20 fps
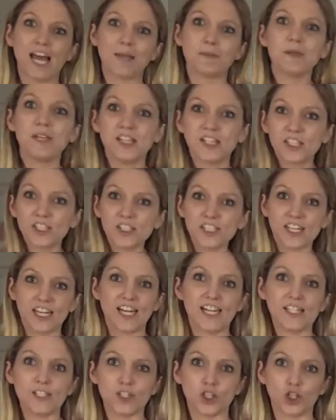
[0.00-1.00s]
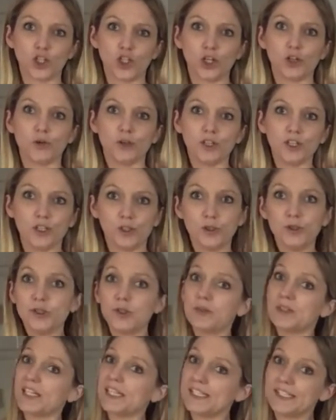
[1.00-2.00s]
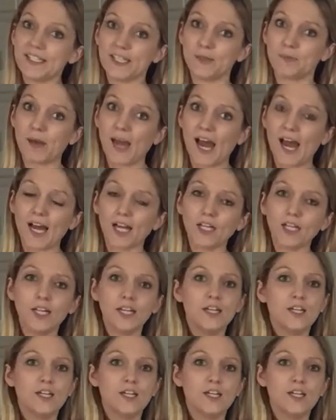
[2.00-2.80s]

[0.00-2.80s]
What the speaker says: I'm here today to cook with you using TPACK.